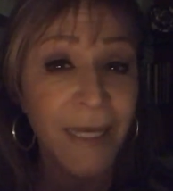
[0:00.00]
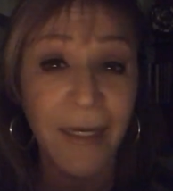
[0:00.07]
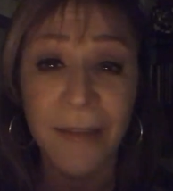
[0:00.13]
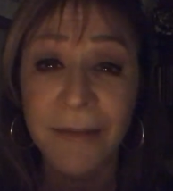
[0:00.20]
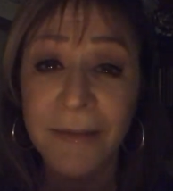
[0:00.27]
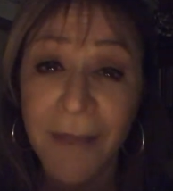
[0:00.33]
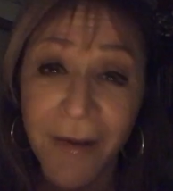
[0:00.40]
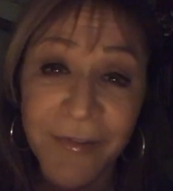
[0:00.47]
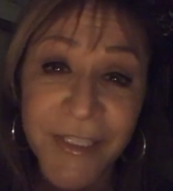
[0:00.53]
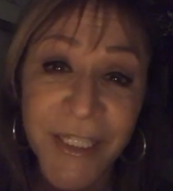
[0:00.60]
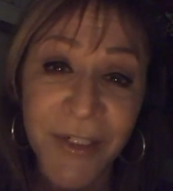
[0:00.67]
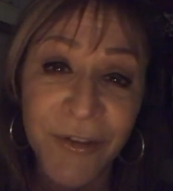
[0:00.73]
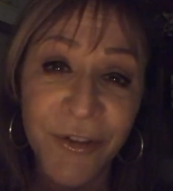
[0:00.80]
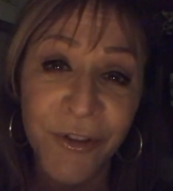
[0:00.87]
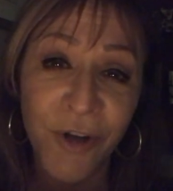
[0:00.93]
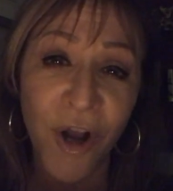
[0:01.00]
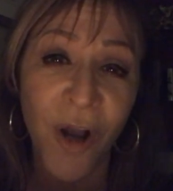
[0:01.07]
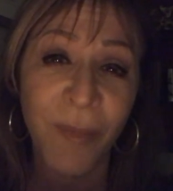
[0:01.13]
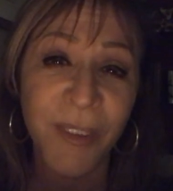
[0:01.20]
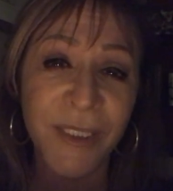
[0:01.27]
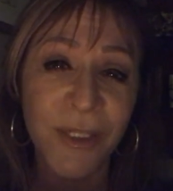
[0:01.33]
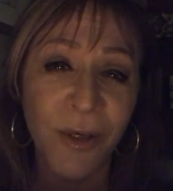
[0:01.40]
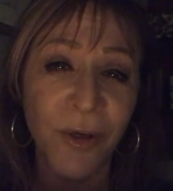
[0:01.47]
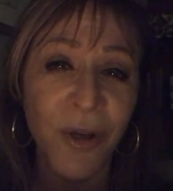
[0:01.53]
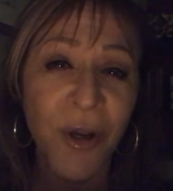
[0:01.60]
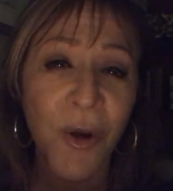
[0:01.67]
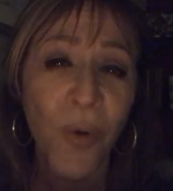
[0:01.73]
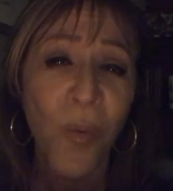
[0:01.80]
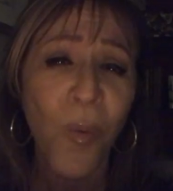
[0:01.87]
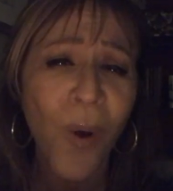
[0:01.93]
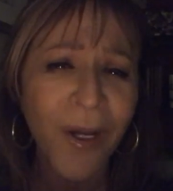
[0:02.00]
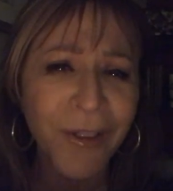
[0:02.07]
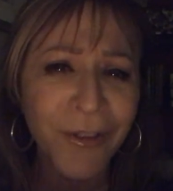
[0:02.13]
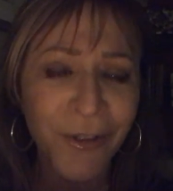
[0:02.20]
I'd love to hear your comments on what